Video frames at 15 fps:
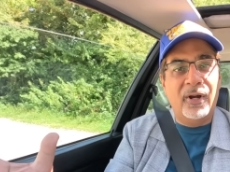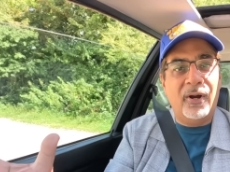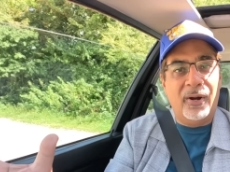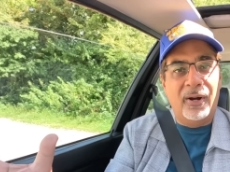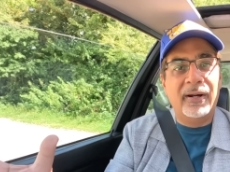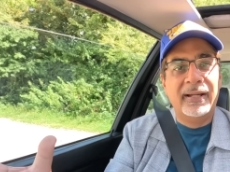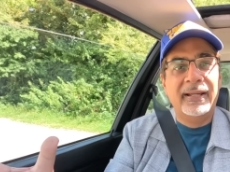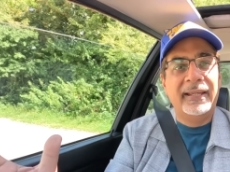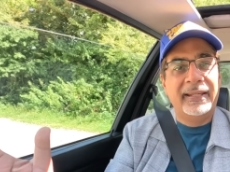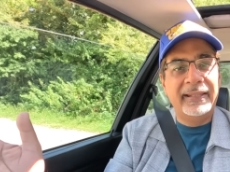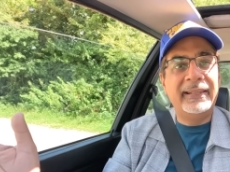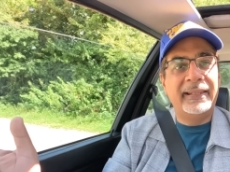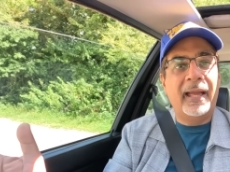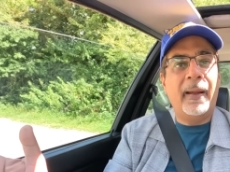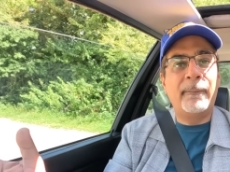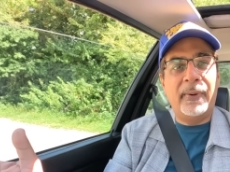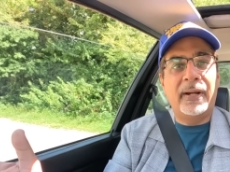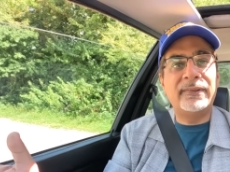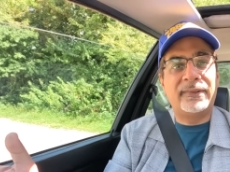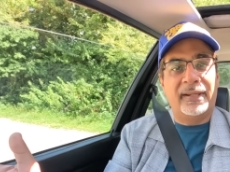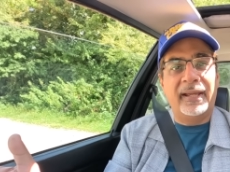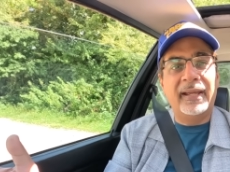got in their
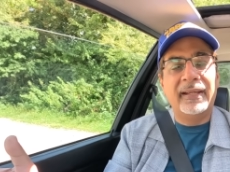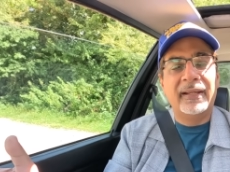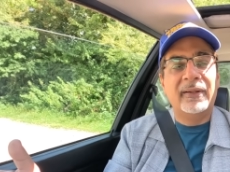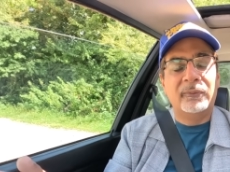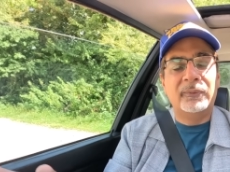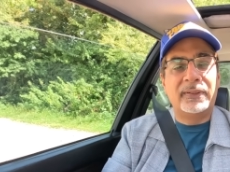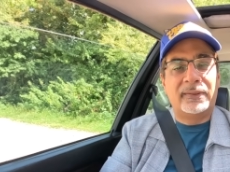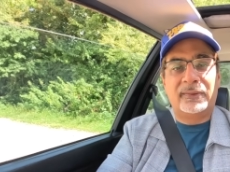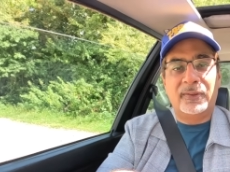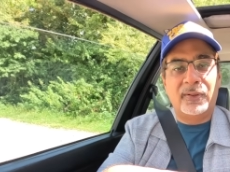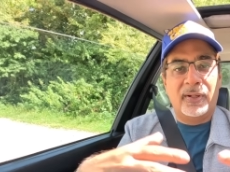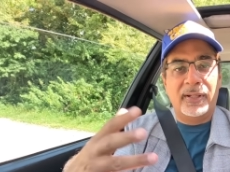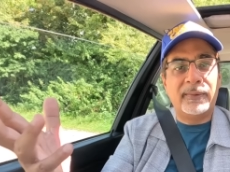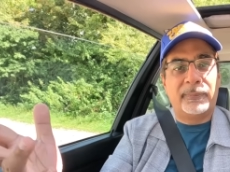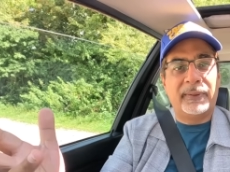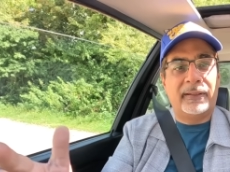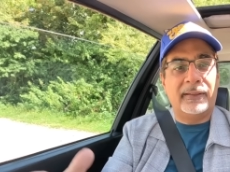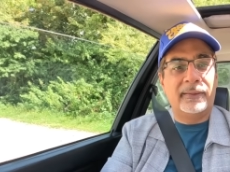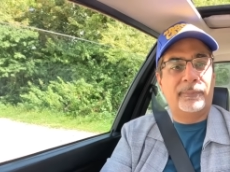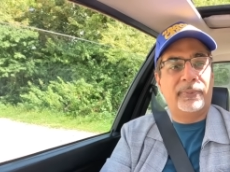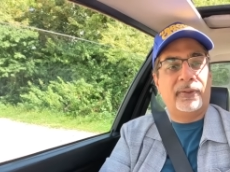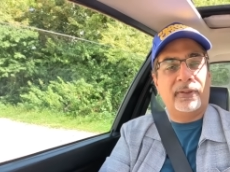budget, which you know is,
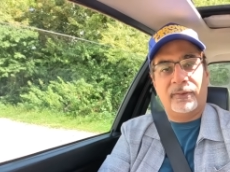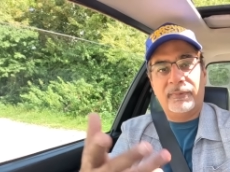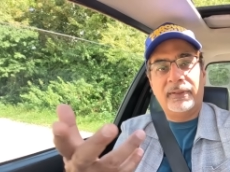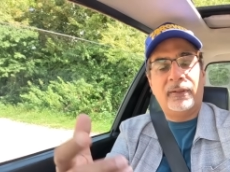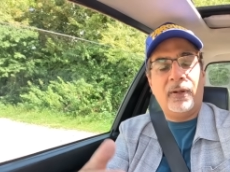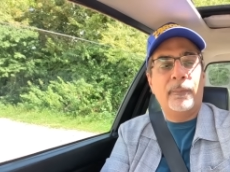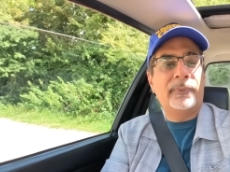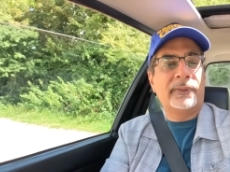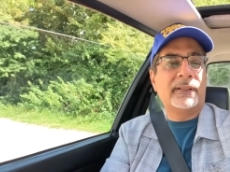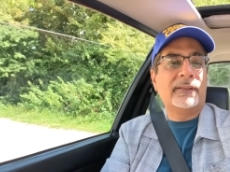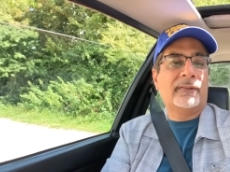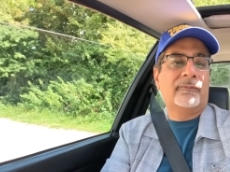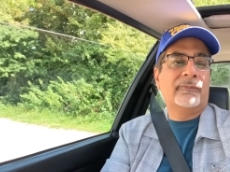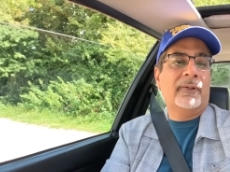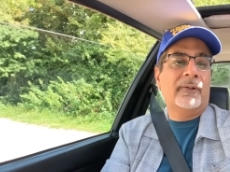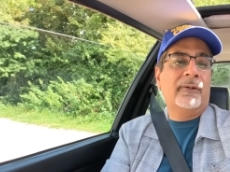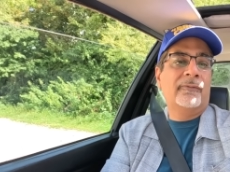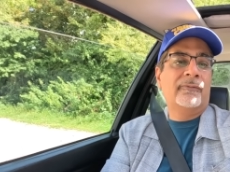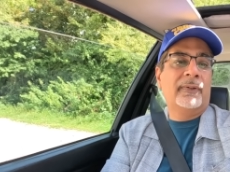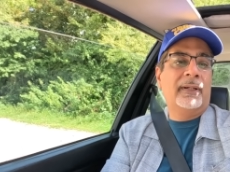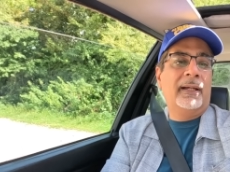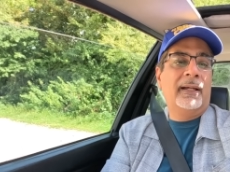is because of incompetence of
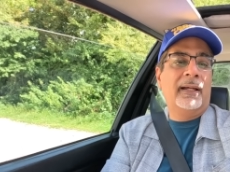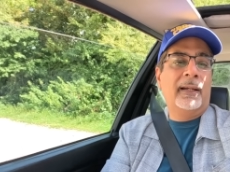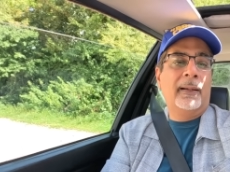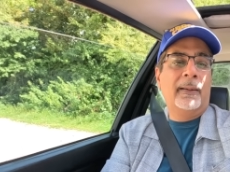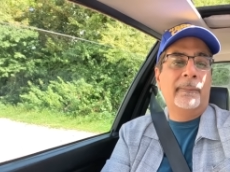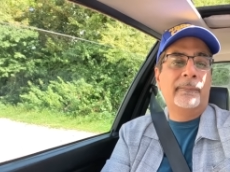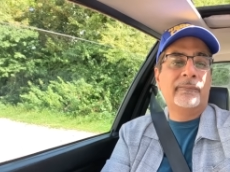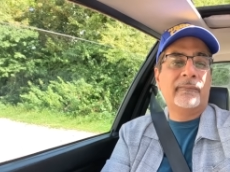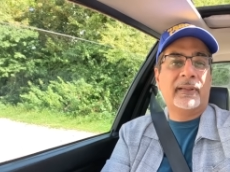of uh,